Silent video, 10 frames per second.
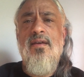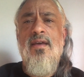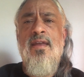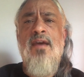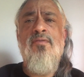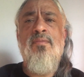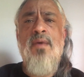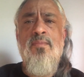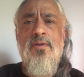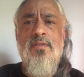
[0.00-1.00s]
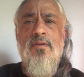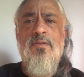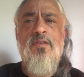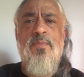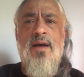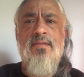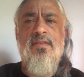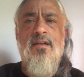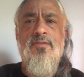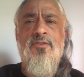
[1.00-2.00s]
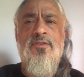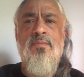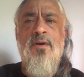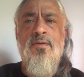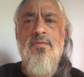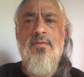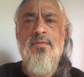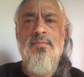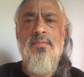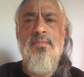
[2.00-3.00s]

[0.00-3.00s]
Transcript: And I remembered those spots on Shimon.